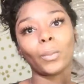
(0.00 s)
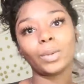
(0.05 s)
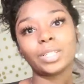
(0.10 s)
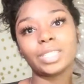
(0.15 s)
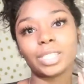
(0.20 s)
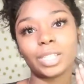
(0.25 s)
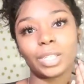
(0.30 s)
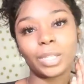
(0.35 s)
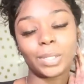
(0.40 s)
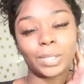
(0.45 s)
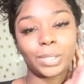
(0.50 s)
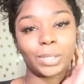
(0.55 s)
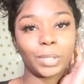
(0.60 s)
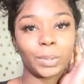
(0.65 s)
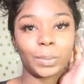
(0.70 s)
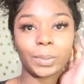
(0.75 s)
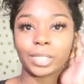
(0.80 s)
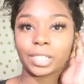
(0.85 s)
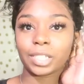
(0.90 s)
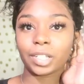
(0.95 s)
What's good,
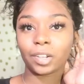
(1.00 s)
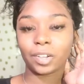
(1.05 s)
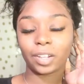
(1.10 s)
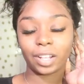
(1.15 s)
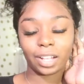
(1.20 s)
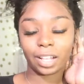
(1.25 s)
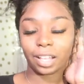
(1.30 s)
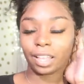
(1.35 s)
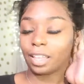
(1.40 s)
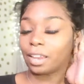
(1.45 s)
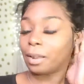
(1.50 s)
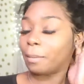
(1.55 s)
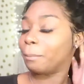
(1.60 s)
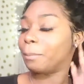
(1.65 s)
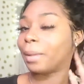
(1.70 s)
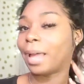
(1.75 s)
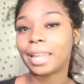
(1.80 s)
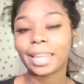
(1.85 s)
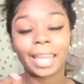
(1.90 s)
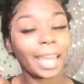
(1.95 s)
YouTube? It's your girl Holly, and I'm
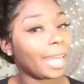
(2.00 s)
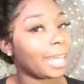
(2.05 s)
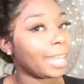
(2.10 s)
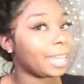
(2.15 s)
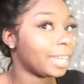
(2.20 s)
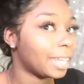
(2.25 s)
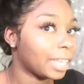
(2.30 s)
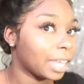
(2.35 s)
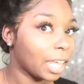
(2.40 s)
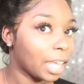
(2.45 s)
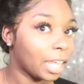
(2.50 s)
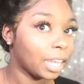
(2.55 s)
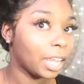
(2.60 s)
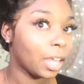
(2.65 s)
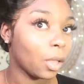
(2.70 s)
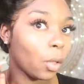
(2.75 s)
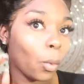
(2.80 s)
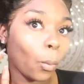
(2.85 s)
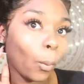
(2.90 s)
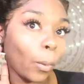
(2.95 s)
back at it again
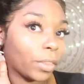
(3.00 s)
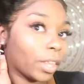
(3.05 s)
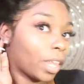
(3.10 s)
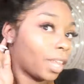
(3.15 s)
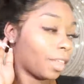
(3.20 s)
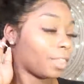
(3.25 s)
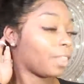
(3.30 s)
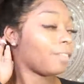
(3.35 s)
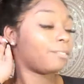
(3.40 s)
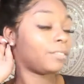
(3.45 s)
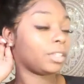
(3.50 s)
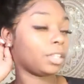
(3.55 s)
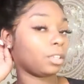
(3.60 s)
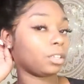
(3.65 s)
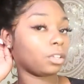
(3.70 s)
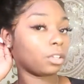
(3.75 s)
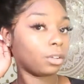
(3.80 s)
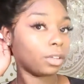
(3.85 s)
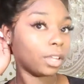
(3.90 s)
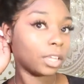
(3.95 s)
with another
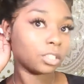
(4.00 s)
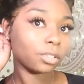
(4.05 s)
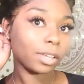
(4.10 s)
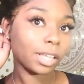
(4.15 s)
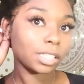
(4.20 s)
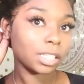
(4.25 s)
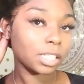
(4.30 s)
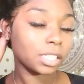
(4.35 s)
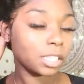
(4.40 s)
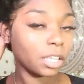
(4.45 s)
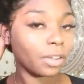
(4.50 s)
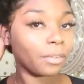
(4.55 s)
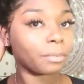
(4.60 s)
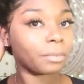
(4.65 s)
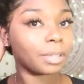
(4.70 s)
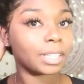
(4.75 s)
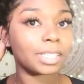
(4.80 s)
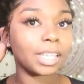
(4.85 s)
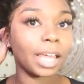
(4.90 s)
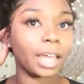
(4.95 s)
video. And as you guys can tell
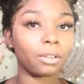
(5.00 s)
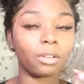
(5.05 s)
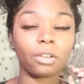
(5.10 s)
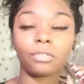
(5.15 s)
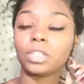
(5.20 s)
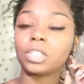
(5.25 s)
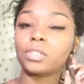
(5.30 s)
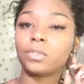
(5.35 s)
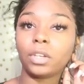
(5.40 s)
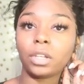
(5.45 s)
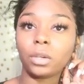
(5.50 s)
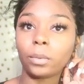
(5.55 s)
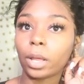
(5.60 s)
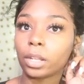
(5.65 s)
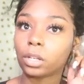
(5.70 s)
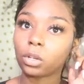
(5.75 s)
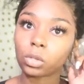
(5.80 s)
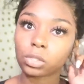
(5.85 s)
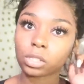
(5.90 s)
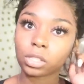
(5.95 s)
from the title of this video
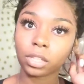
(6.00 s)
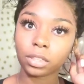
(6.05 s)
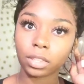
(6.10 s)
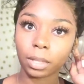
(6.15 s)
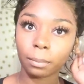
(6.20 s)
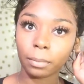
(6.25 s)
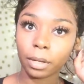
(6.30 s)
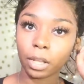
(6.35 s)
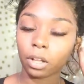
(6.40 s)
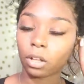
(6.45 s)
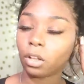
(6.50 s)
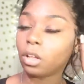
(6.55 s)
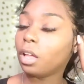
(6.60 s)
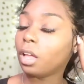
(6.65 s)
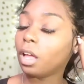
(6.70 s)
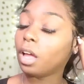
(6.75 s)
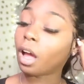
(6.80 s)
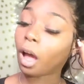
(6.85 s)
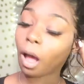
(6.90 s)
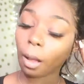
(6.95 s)
and also the thumbnail,
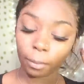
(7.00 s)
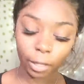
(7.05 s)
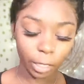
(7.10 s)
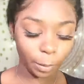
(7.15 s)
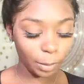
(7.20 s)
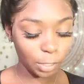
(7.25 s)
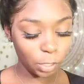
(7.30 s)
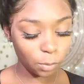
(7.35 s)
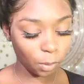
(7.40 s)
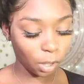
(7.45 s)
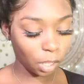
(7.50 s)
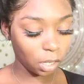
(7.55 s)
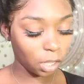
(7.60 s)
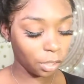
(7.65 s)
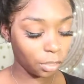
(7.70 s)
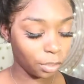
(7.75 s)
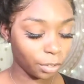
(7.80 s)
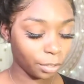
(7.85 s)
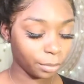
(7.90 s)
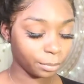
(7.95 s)
I'm going to be doing
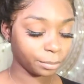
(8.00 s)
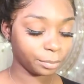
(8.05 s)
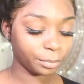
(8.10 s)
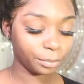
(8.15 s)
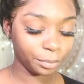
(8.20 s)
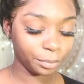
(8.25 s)
another